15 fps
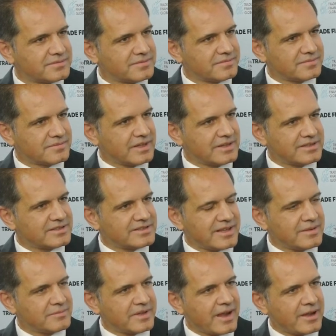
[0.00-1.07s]
It's the
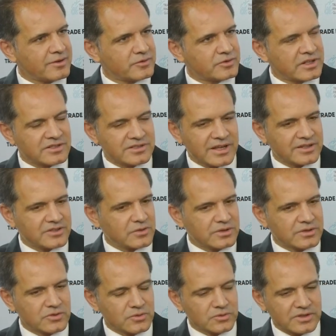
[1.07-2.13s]
same kind of transaction
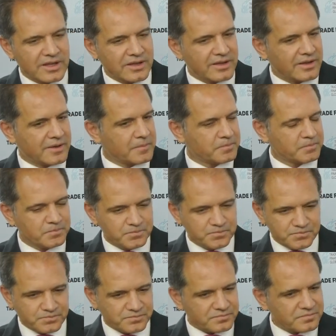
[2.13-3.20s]
if you take
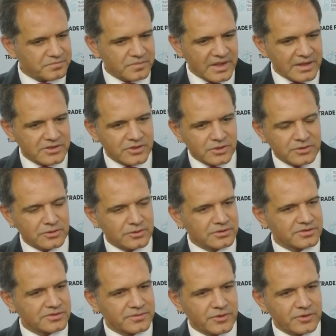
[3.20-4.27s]
some
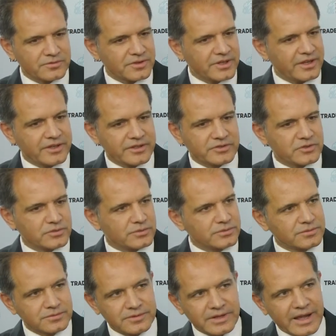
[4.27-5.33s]
goods from here
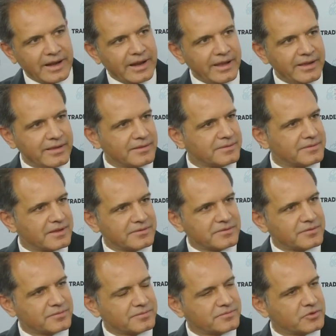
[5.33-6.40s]
to Calais,
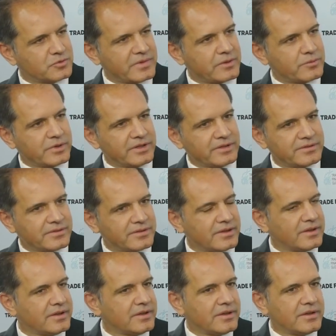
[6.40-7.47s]
to Madrid,
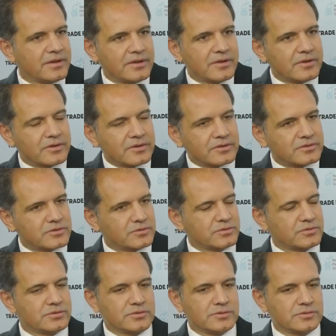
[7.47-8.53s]
or
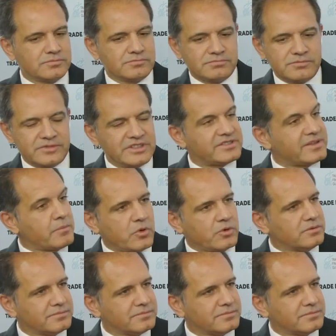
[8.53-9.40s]
to Istanbul.